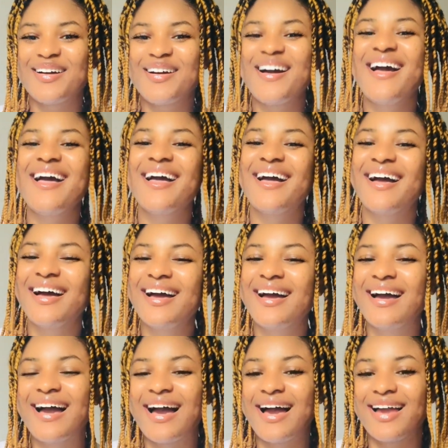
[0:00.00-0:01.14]

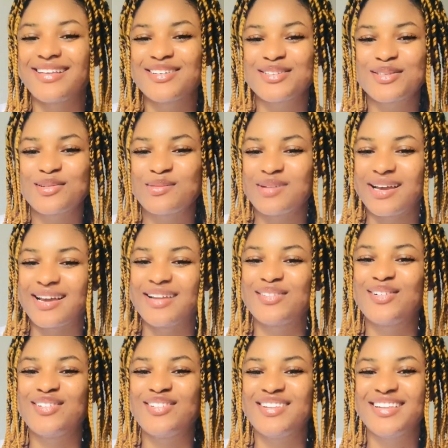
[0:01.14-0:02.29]
I just hope I can
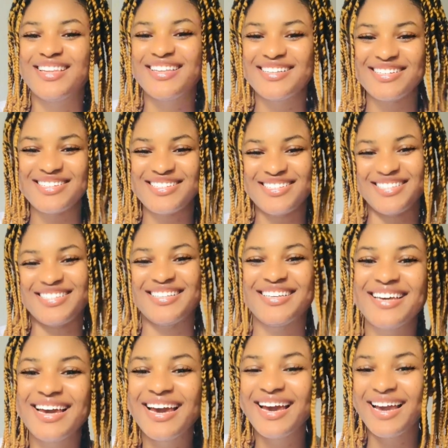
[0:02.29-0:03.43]
unleash
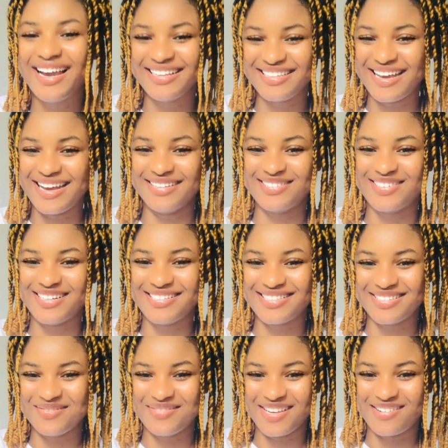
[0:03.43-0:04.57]
the actress
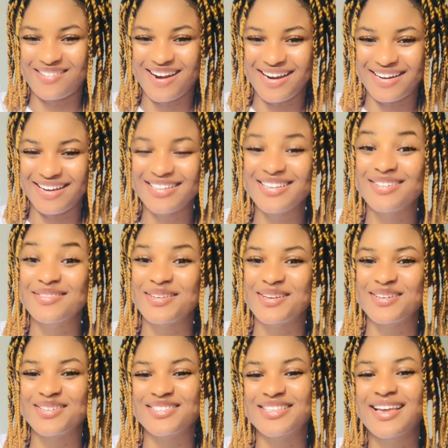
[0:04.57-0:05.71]
in me right now,
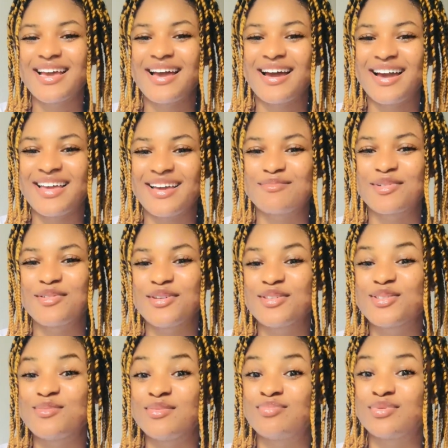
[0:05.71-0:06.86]
because I am going
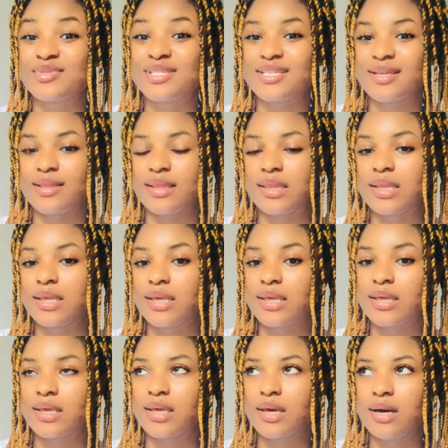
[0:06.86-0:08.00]
to be putting
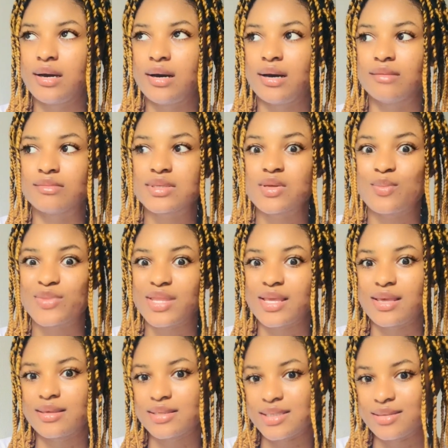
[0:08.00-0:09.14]
some
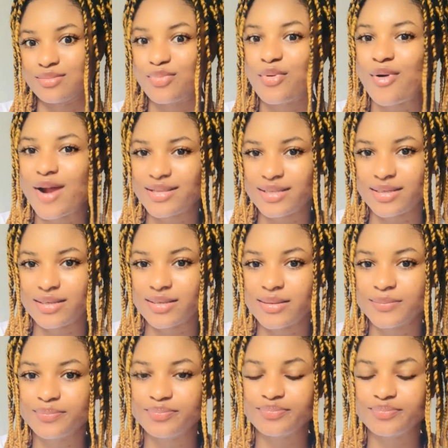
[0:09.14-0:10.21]
things in practice.